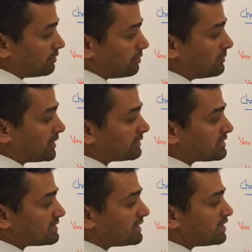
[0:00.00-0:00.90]
make
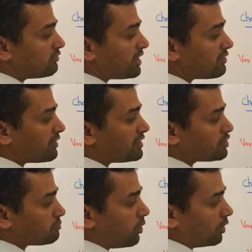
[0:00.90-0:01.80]
this dt very, very
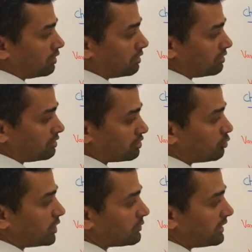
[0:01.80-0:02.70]
small, so
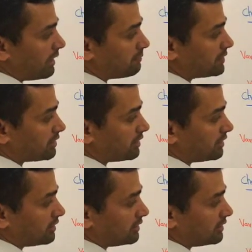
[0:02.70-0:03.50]
what will happen?